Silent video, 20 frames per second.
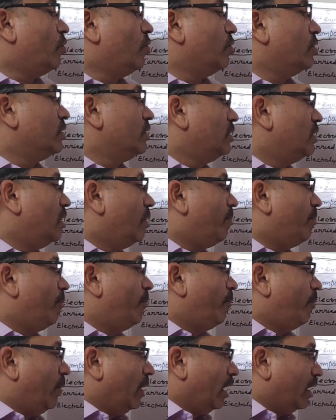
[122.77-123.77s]
on the
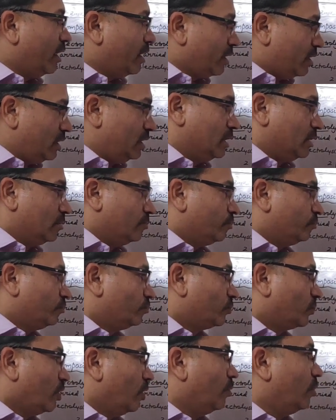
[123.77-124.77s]
plug key,
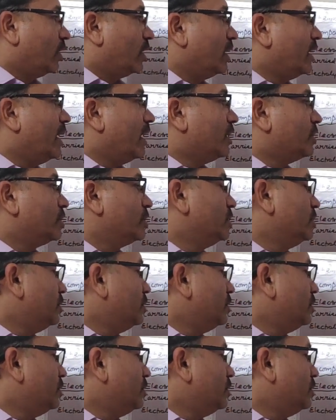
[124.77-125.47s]
our reaction